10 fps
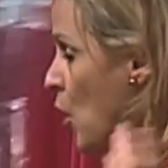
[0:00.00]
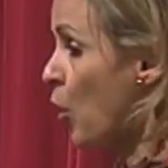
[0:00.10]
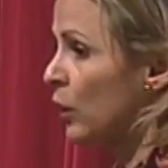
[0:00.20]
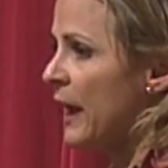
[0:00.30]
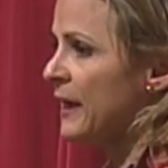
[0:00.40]

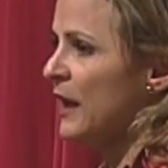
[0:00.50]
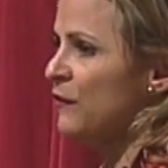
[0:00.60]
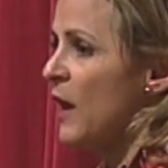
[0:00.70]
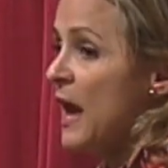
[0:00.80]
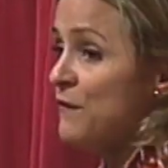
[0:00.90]
Or like
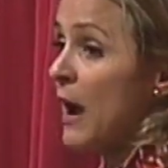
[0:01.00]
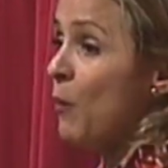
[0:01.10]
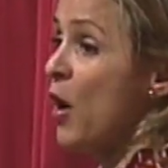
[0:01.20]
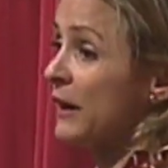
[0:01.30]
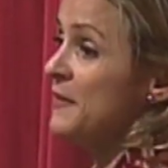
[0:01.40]
if I
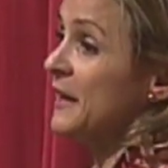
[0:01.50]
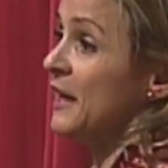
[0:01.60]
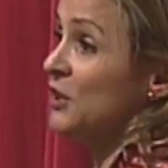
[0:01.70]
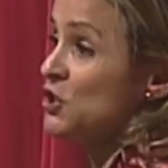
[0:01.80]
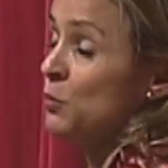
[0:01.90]
walk in the
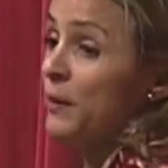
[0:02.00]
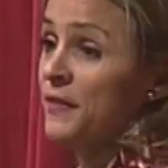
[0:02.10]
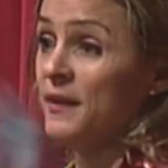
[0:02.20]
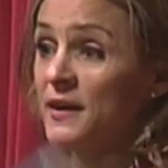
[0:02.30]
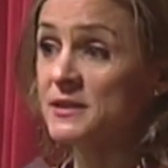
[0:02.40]
kitchen with
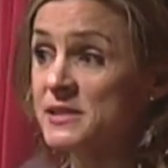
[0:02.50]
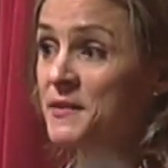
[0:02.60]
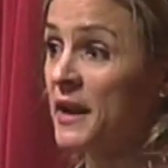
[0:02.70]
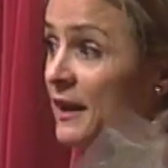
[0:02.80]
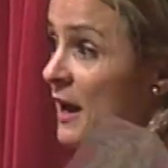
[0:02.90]
this and
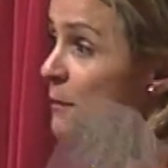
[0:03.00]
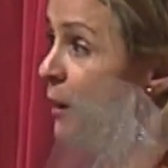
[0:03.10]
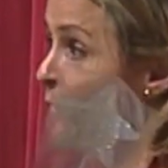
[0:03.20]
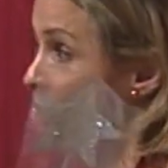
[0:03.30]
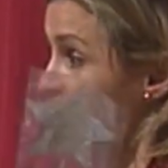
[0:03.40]
then I come
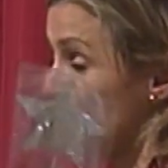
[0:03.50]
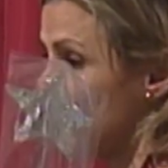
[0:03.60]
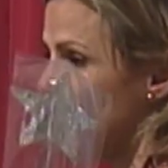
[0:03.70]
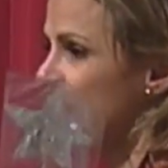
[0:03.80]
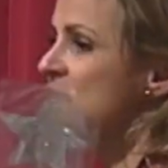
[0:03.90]
out with a
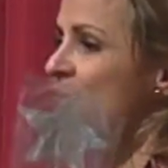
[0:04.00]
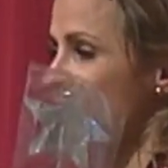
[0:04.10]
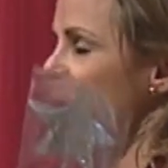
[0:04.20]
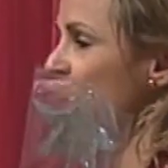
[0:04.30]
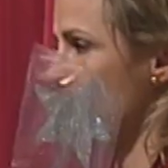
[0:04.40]
turkey, it's
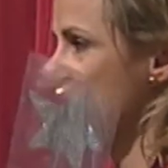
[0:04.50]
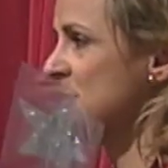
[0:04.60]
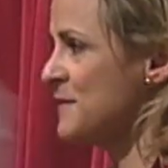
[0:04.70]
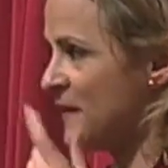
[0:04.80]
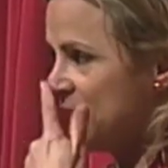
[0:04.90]
very
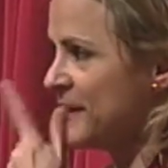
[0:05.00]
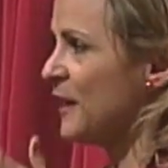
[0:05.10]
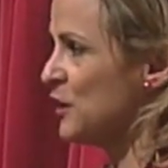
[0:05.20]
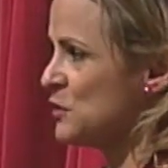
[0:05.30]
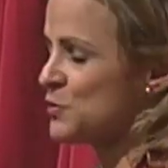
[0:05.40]
impressive. They think
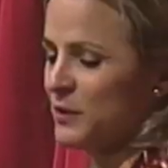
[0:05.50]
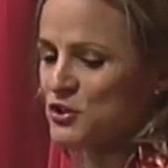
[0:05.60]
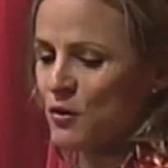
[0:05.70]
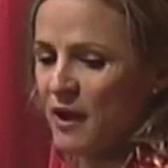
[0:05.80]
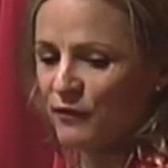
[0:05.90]
I used
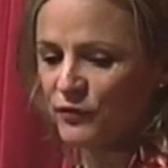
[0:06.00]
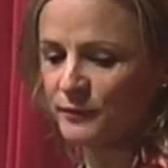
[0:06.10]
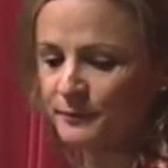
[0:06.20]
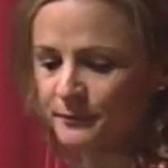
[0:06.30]
witchcraft.